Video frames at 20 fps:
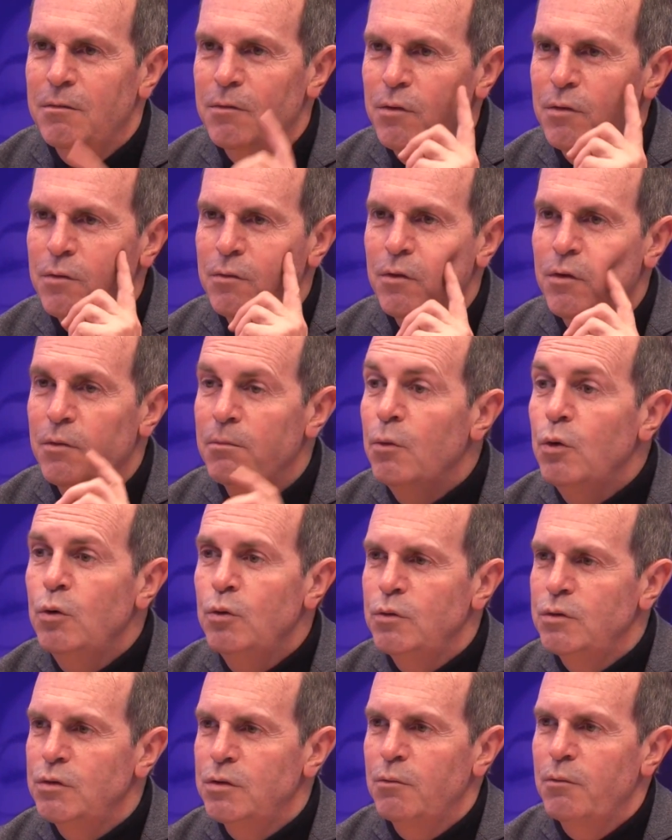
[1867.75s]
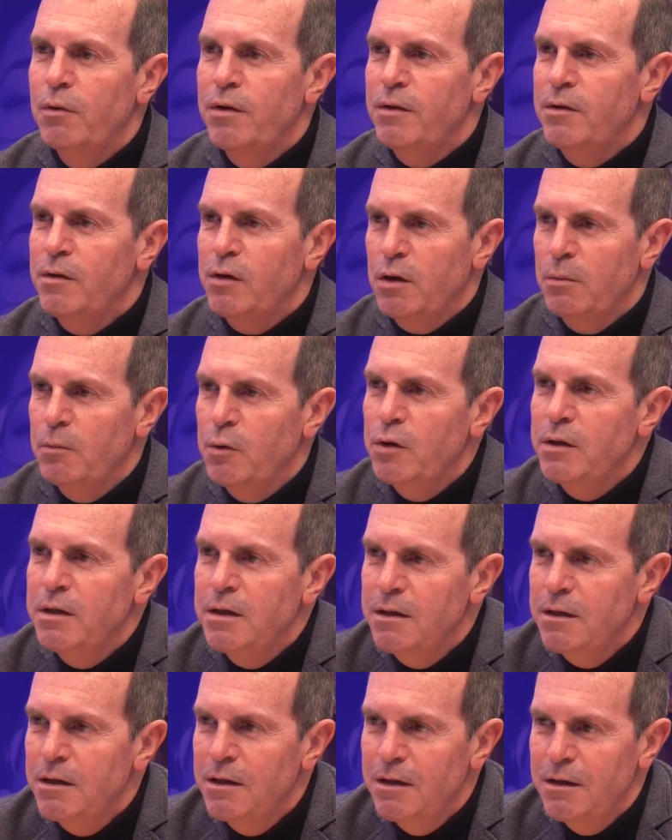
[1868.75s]
the mood within the
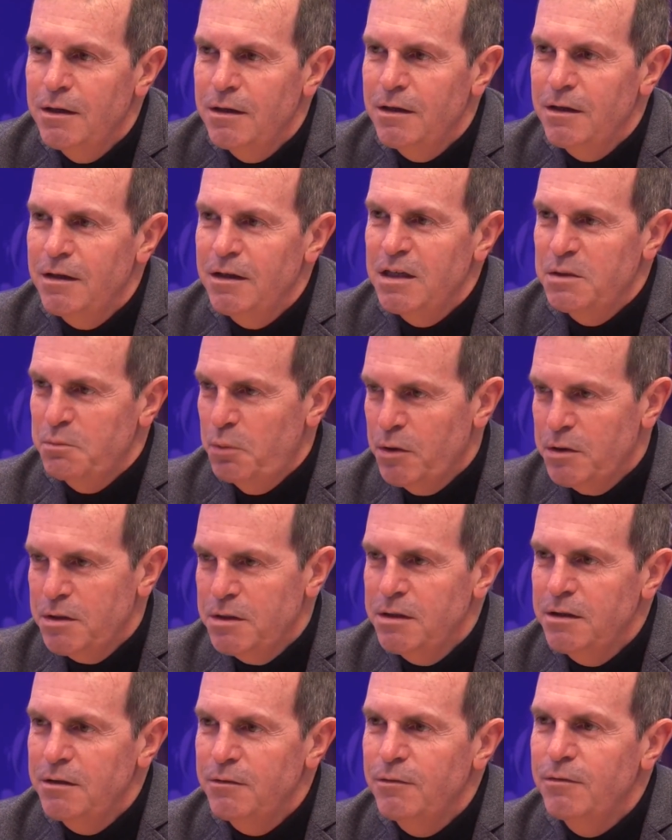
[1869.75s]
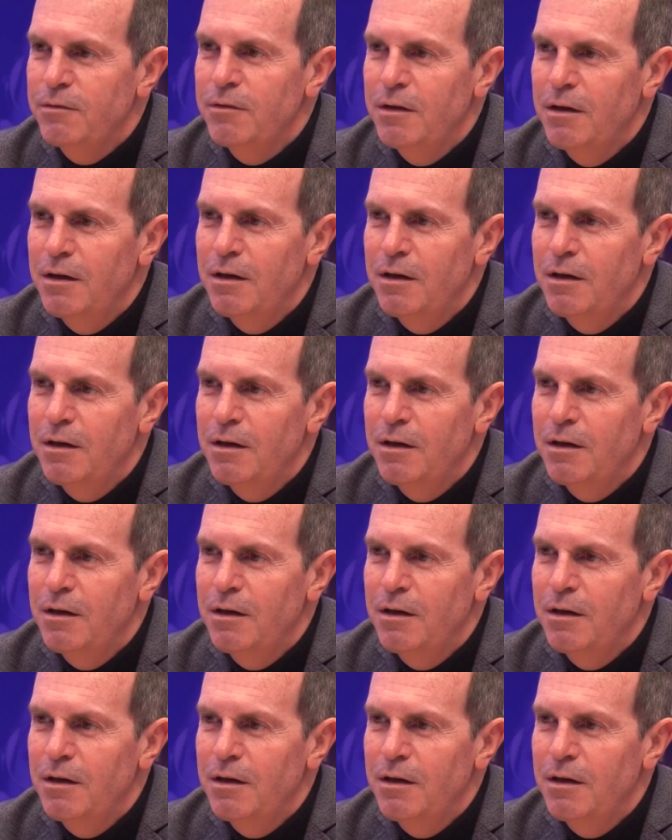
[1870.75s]
community is positive,